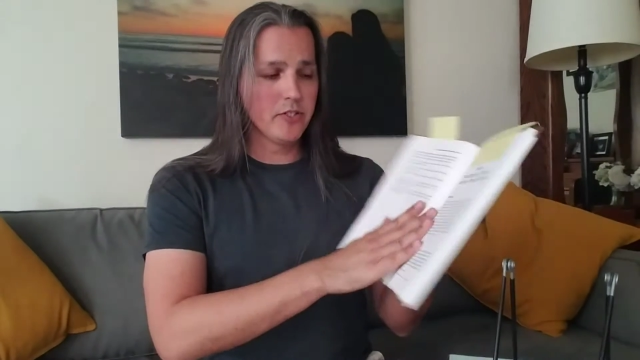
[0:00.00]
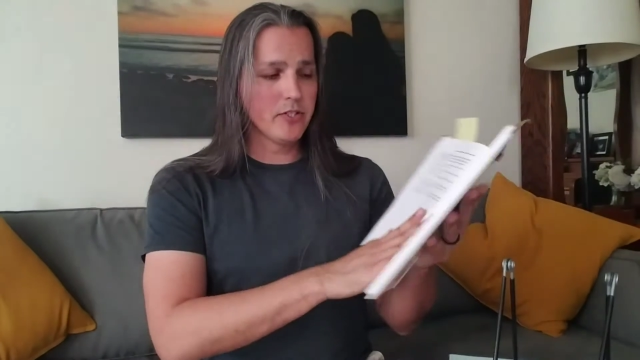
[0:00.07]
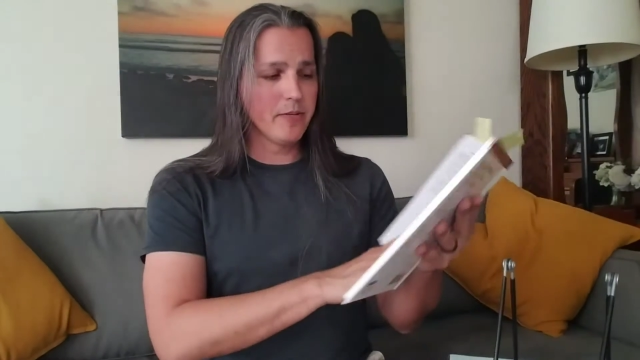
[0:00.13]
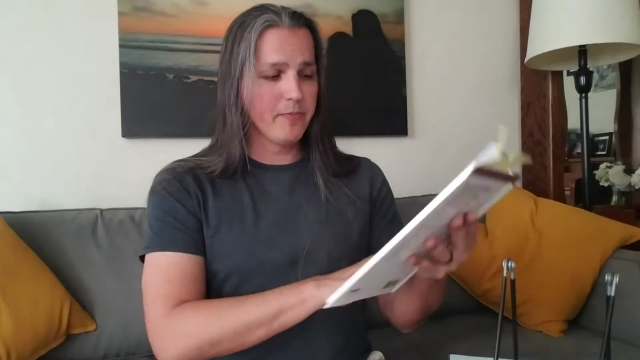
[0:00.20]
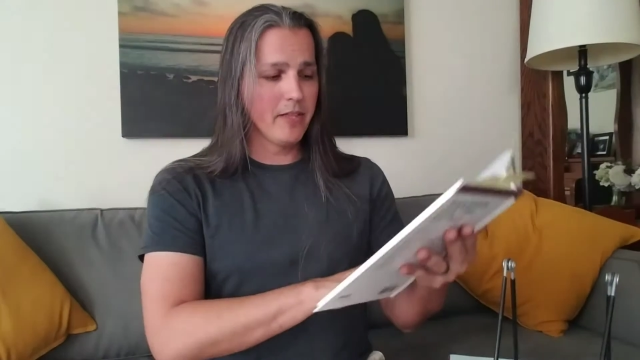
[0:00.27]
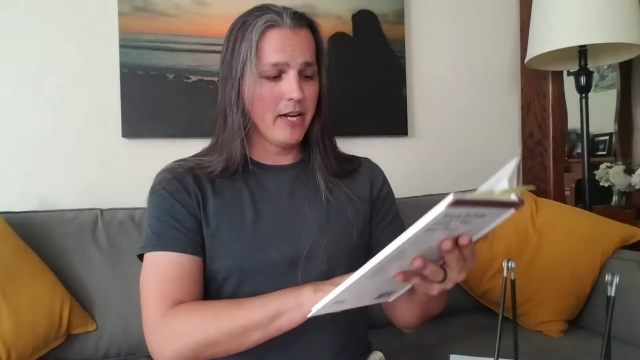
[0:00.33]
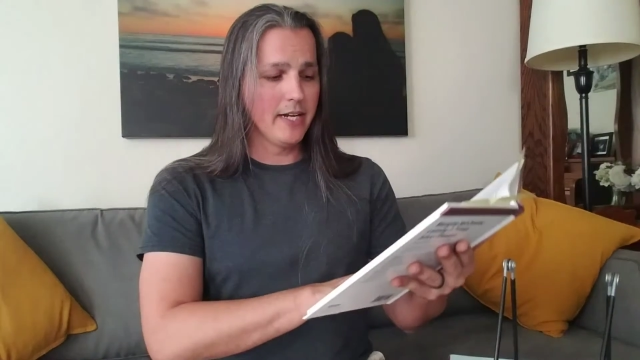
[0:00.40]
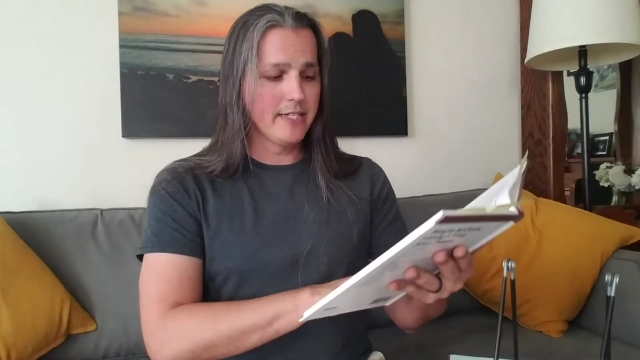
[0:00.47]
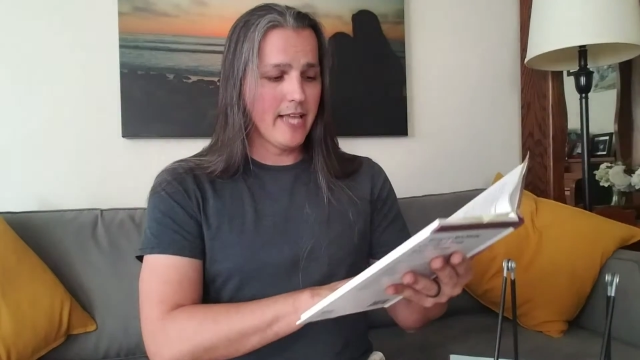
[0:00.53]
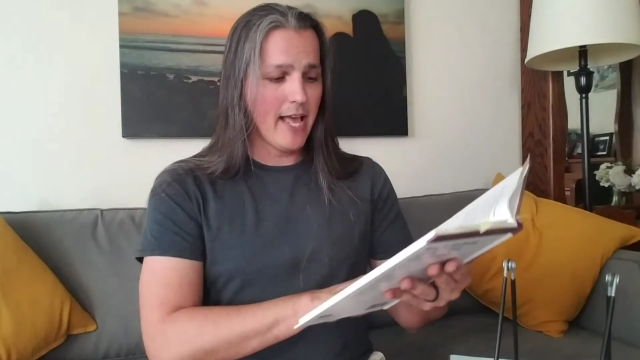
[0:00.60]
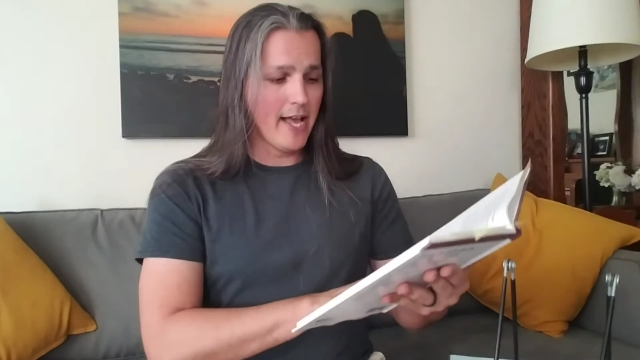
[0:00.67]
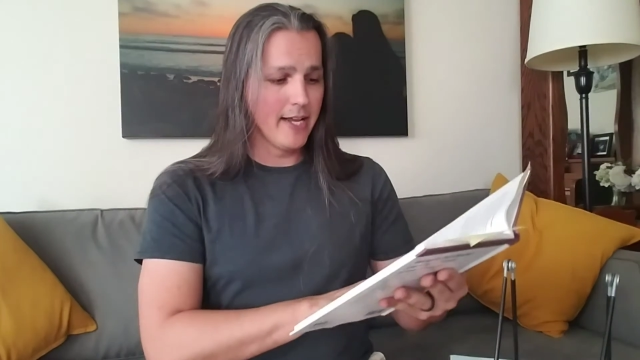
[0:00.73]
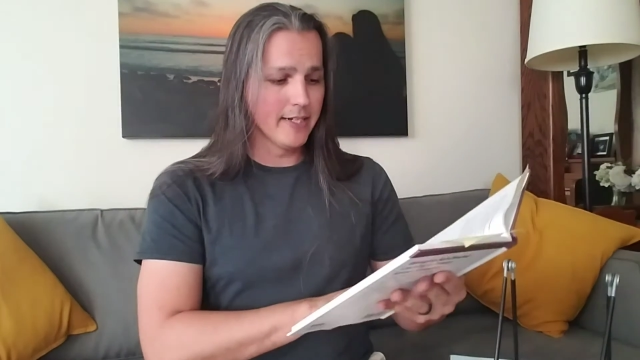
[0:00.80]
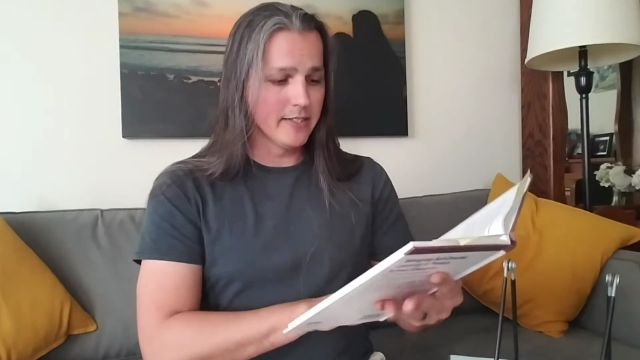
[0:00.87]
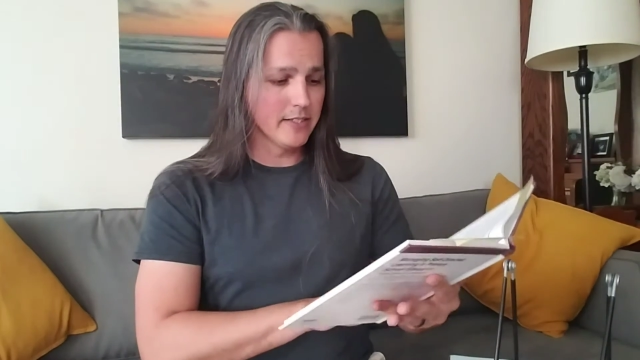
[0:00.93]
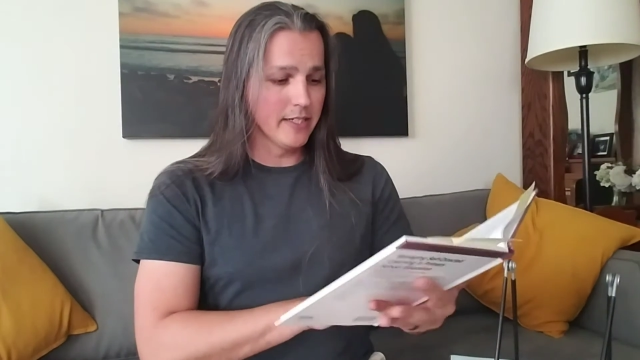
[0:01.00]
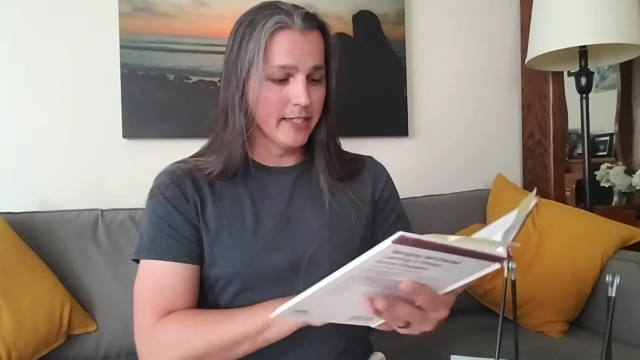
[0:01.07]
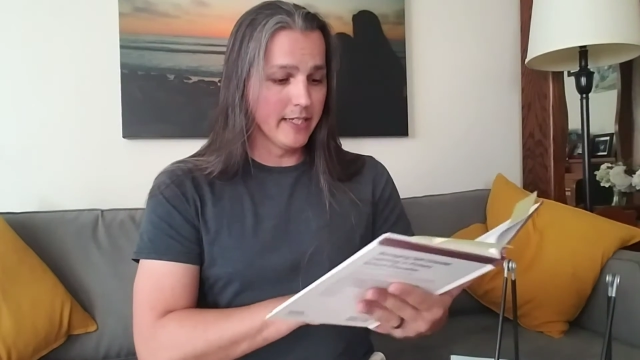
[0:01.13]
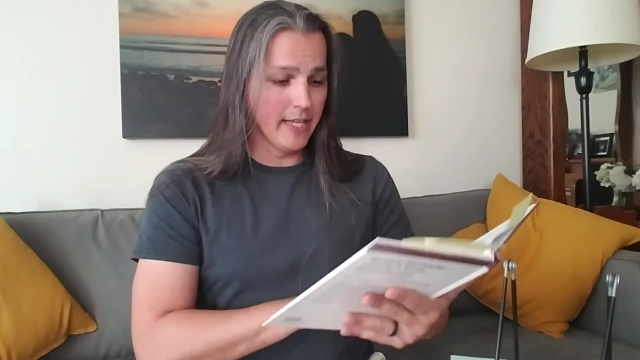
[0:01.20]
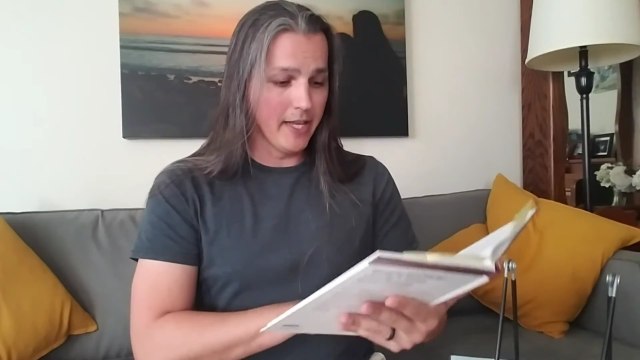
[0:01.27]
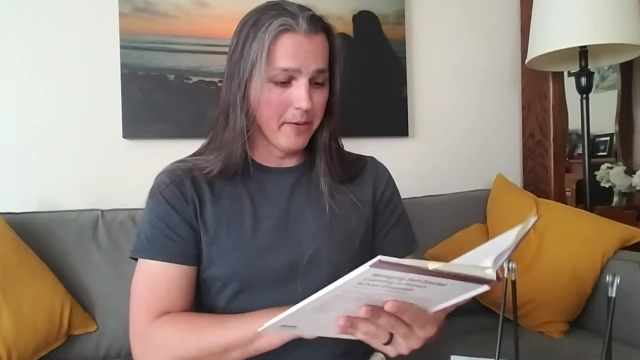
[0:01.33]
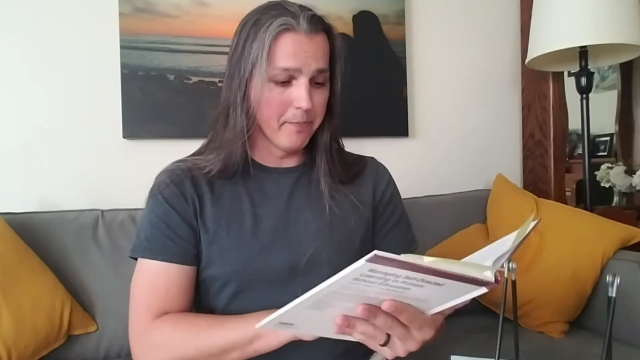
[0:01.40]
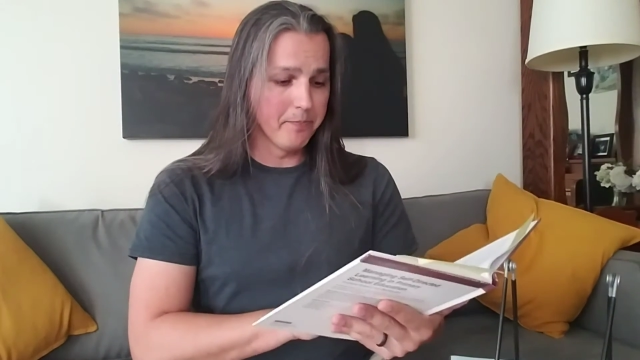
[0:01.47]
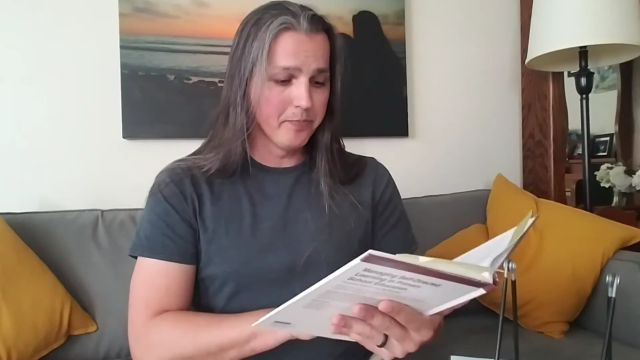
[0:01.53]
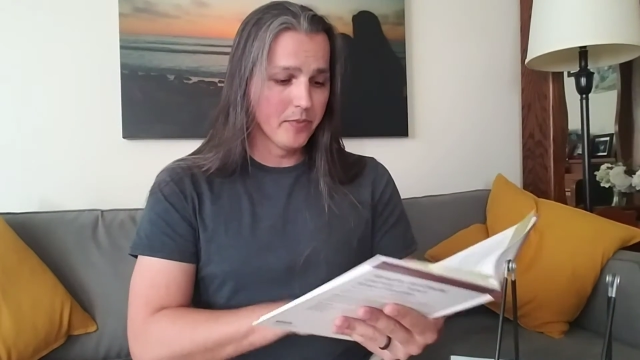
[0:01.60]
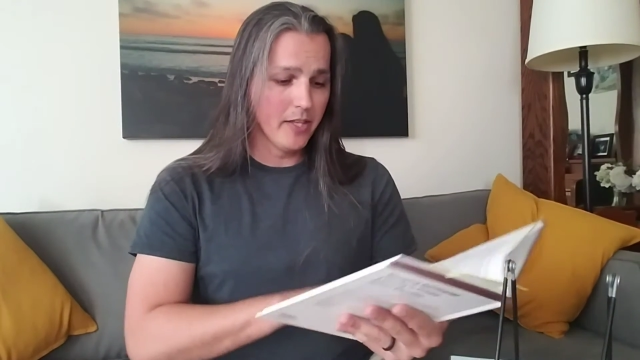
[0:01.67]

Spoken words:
something I tagged again,